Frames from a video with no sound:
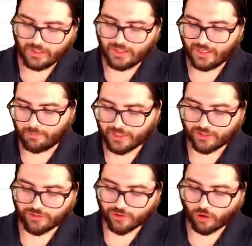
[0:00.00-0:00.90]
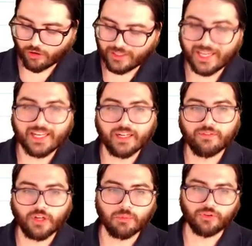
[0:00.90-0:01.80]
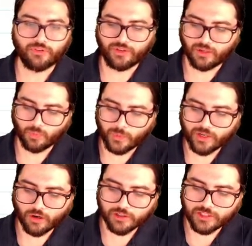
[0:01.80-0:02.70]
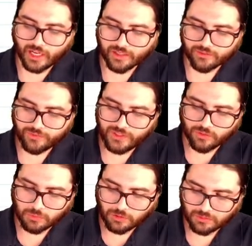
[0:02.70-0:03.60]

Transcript: And because there are negative numbers there, we are not feasible.